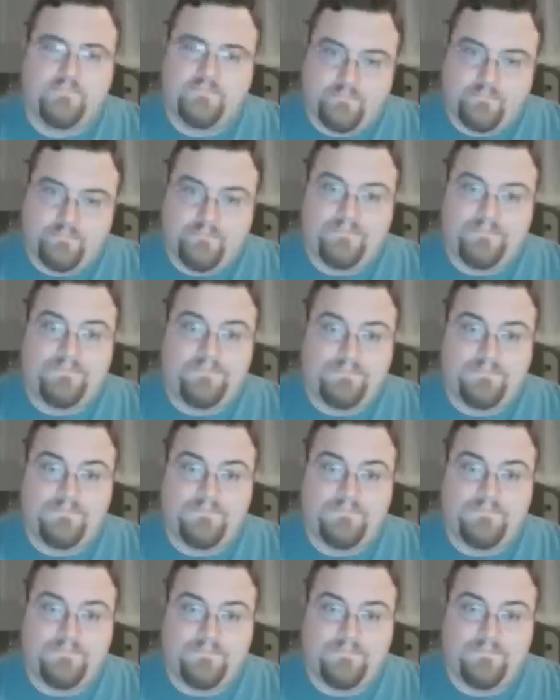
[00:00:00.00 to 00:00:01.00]

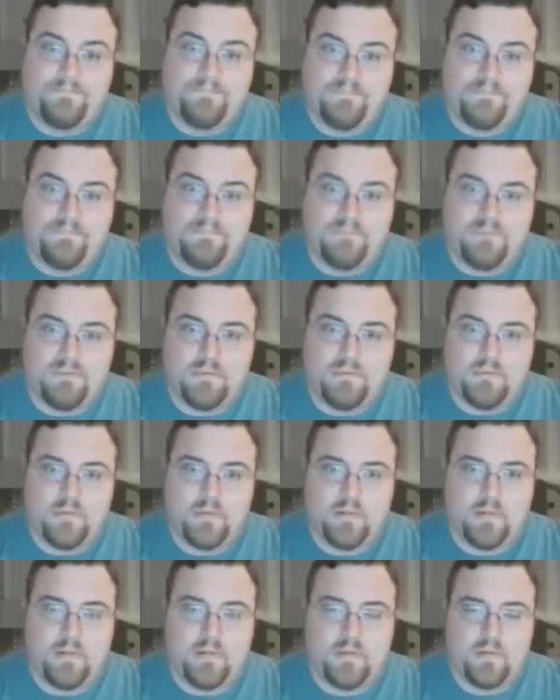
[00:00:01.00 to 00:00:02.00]

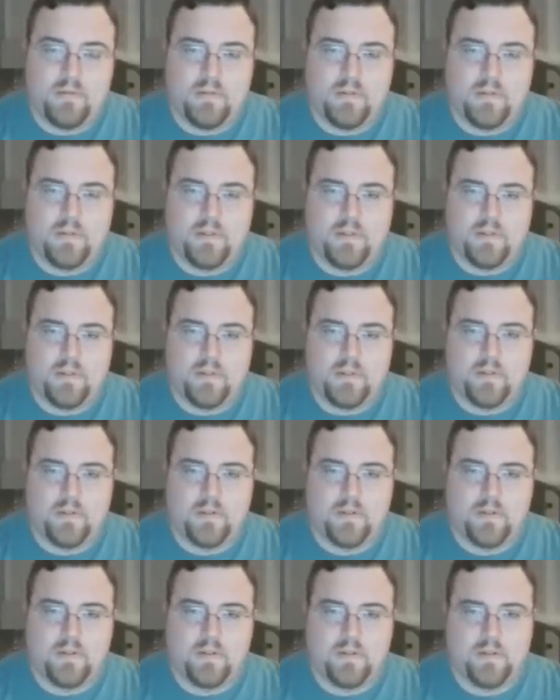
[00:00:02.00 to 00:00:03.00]

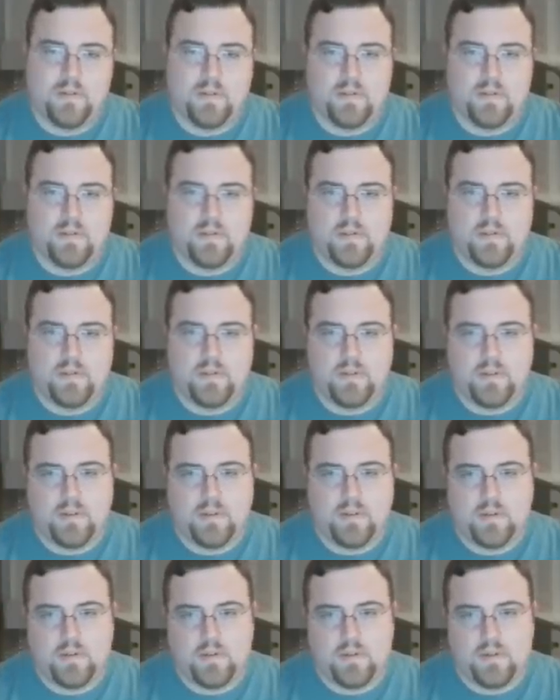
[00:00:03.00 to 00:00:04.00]

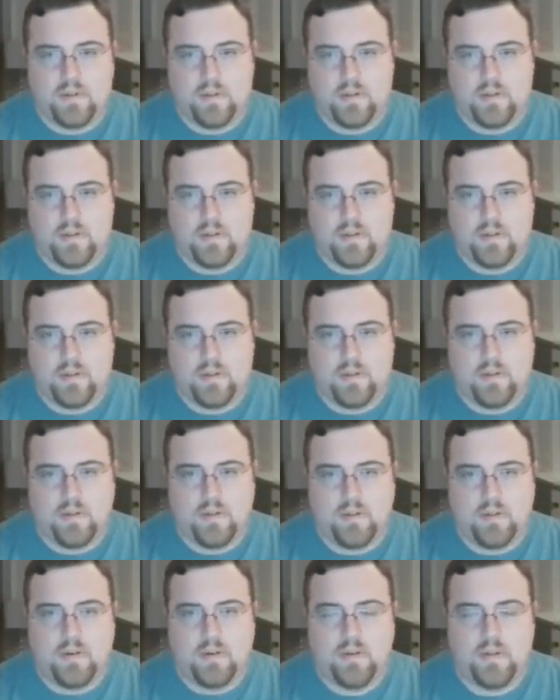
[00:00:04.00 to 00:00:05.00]

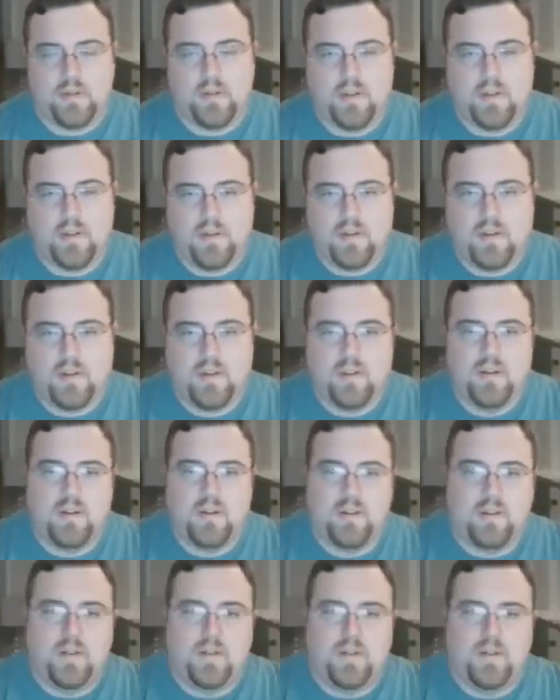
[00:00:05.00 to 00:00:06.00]

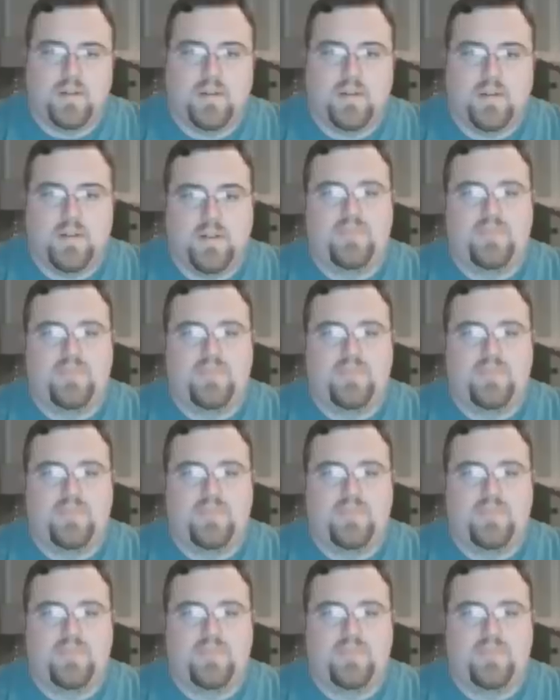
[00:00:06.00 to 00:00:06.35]
This person isn't speaking.